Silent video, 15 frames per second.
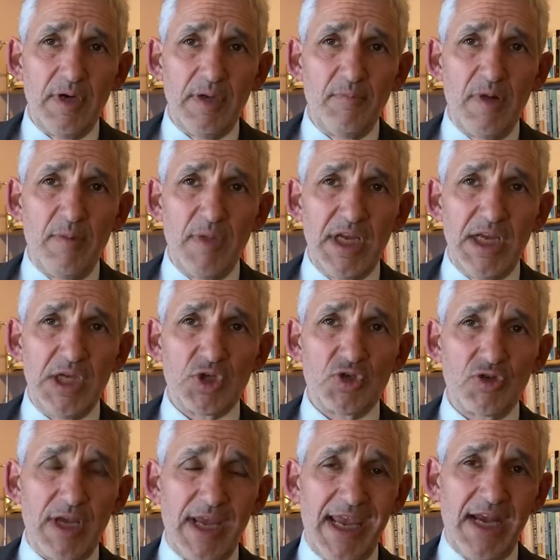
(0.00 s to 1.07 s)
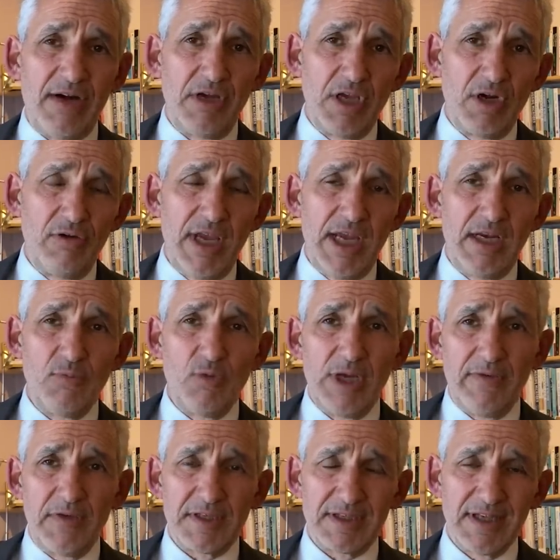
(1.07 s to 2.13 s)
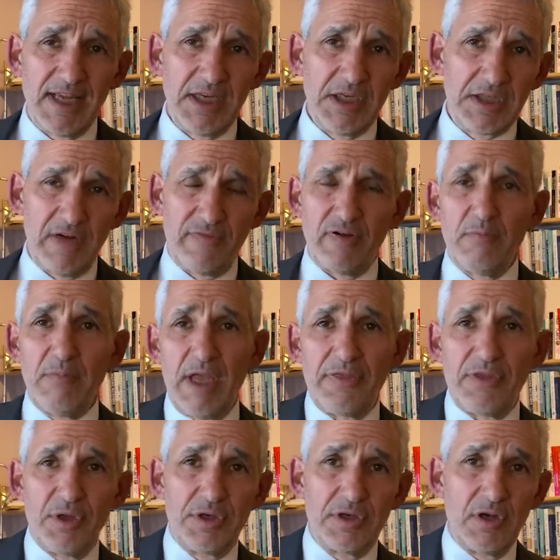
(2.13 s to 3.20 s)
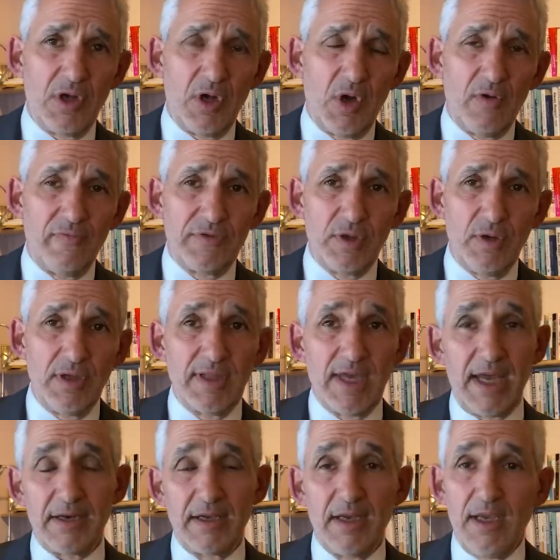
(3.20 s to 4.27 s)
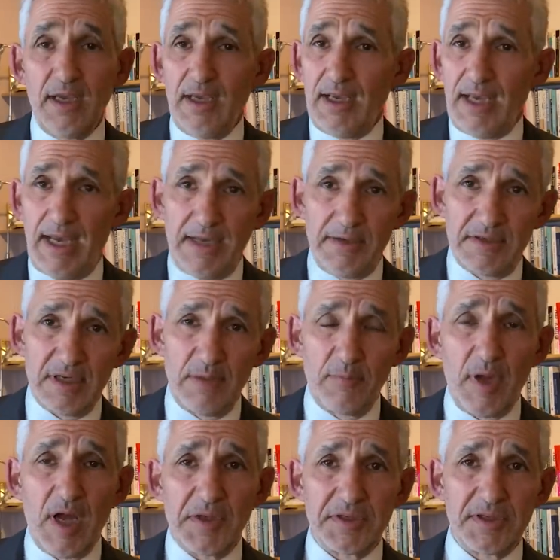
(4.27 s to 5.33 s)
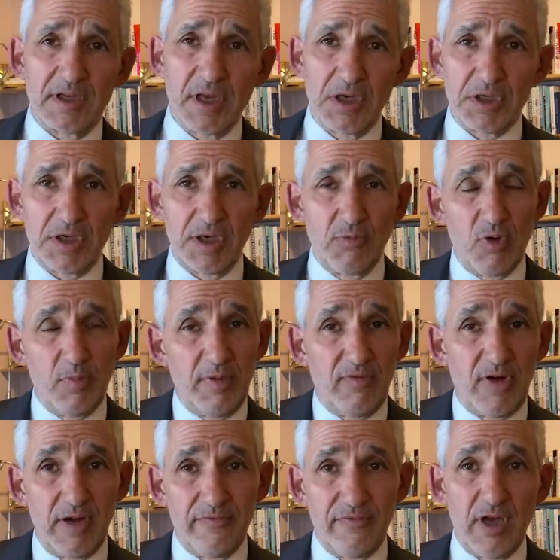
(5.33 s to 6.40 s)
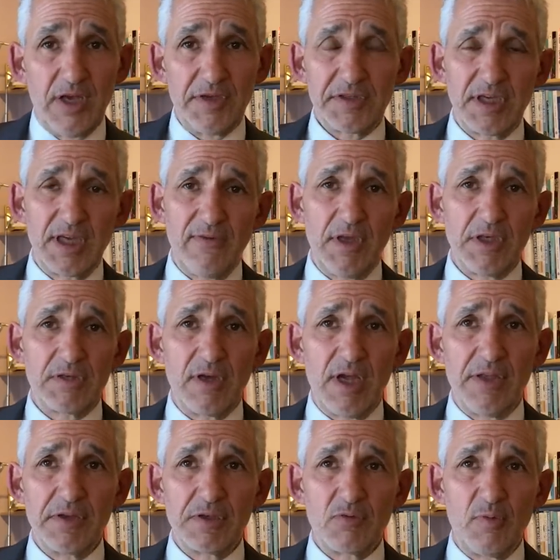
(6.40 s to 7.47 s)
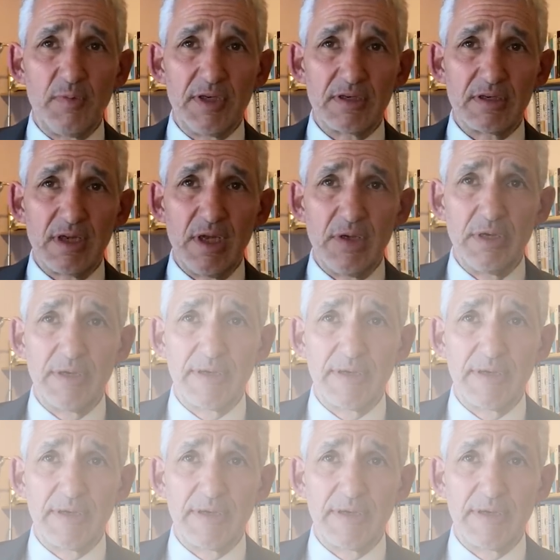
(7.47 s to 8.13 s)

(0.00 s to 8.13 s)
Remember, each area you're in will have a slightly different method of doing that, and some parts of the country will be very fast and giving it to others will be slower.